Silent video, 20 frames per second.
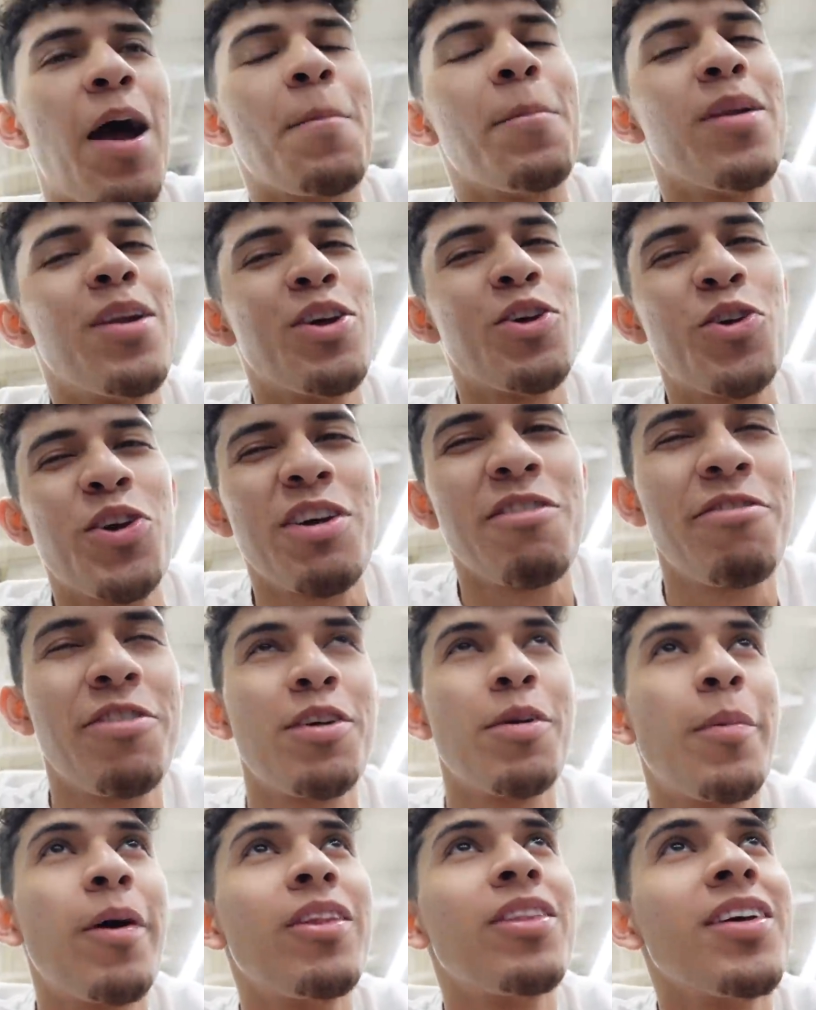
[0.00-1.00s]
I'm a little
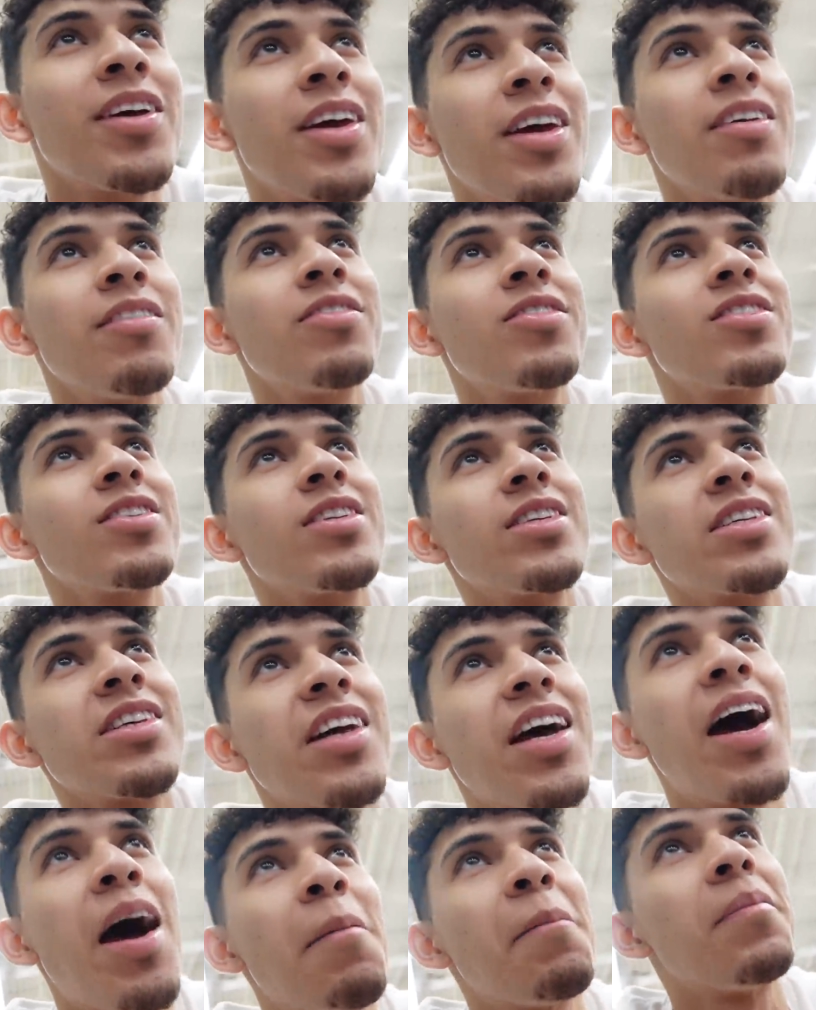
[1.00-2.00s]
iffy about the gifts.
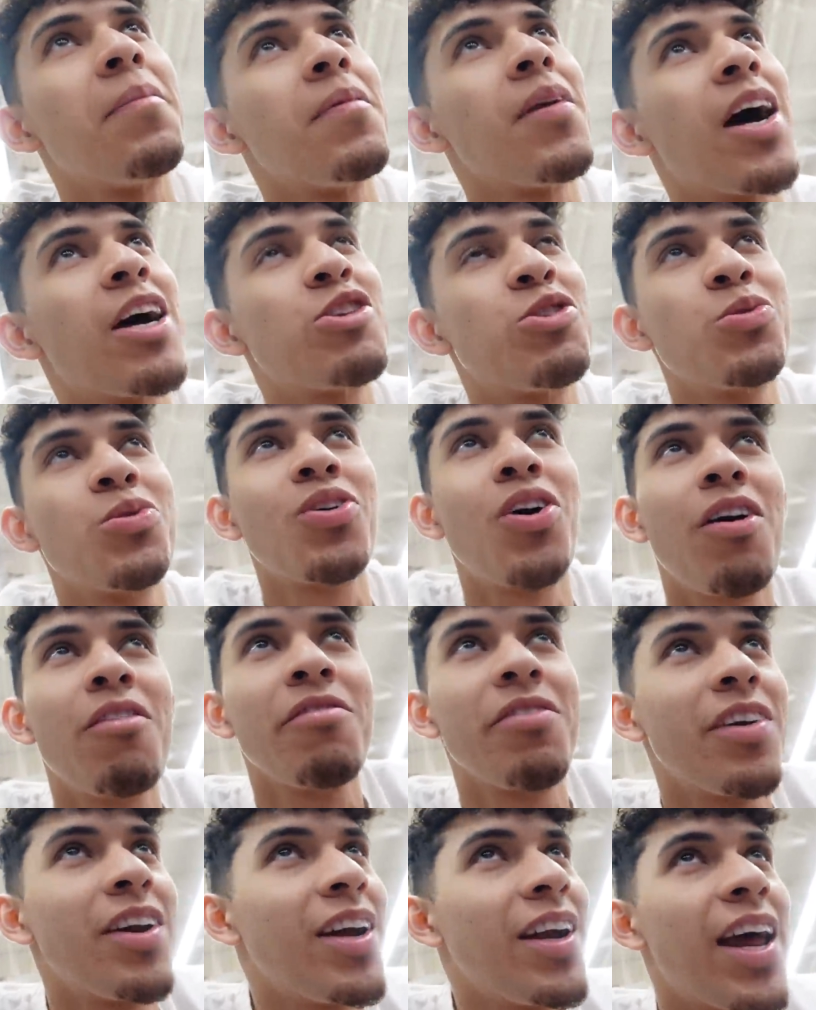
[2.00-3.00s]
I'm not too
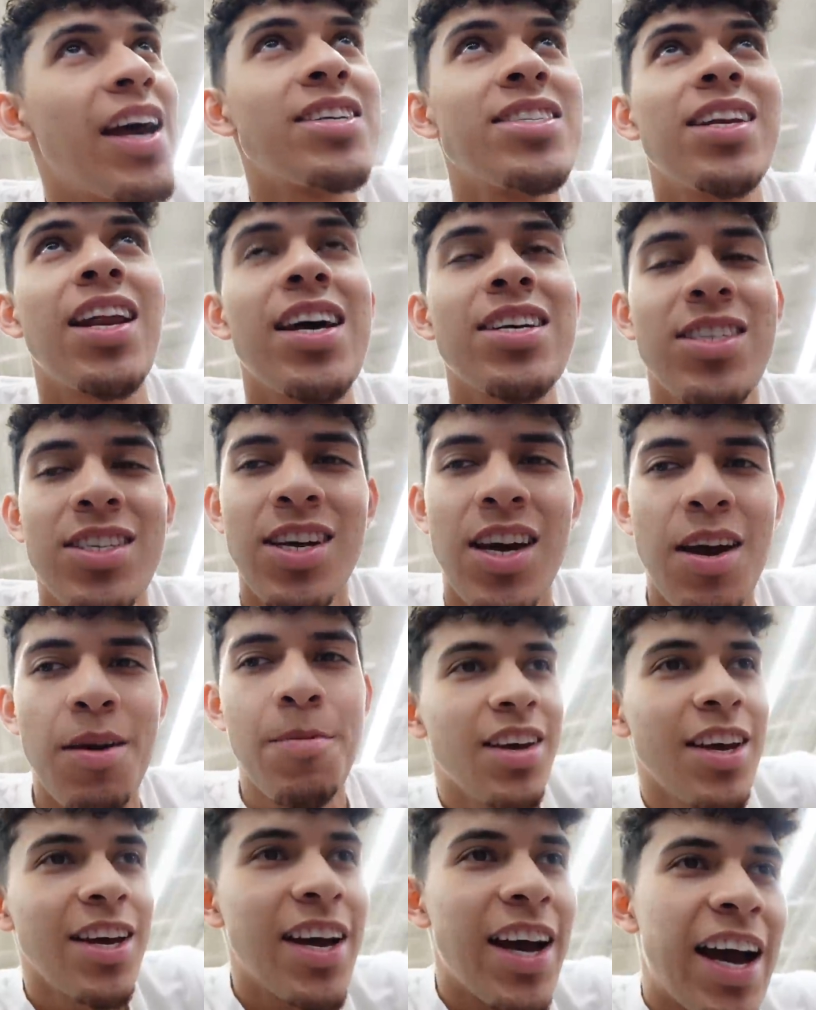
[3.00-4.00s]
confident as last time.
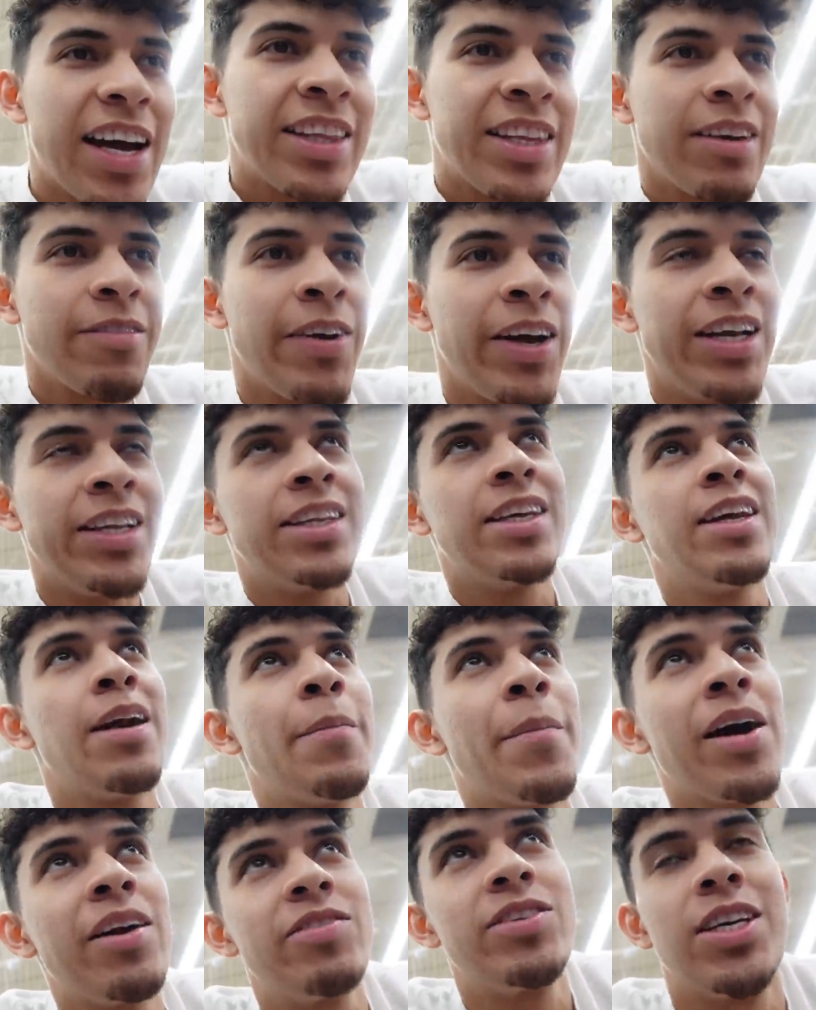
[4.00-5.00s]
I think Valentina
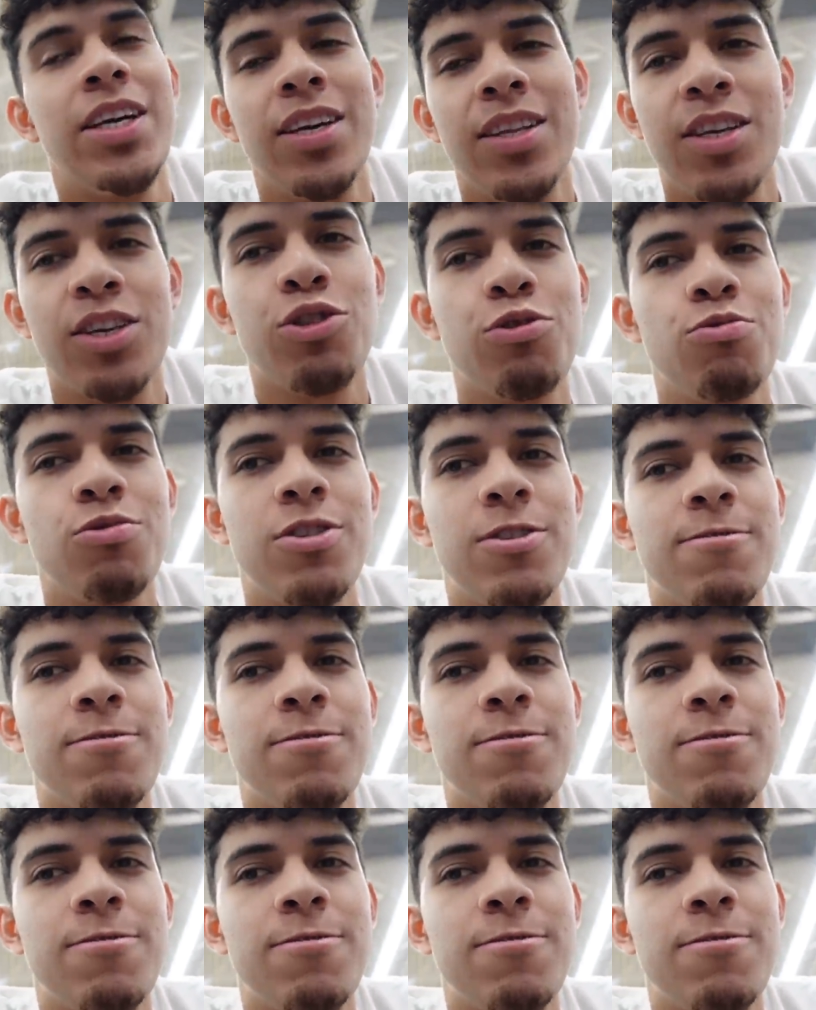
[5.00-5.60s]
might have taken this one.